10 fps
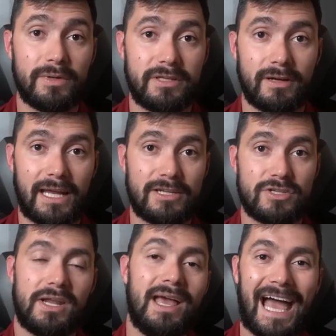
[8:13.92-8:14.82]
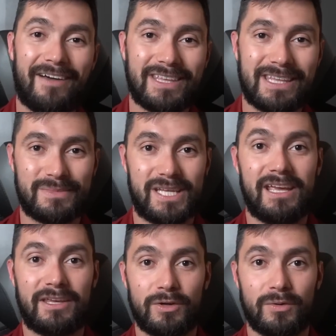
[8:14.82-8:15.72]
with your agent, having them
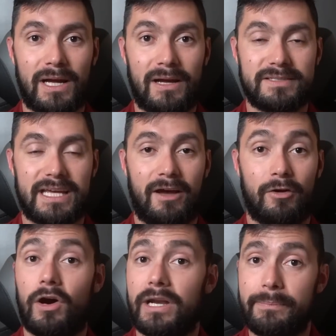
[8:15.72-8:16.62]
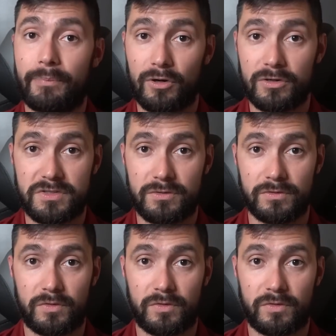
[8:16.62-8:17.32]
take you around town on a personal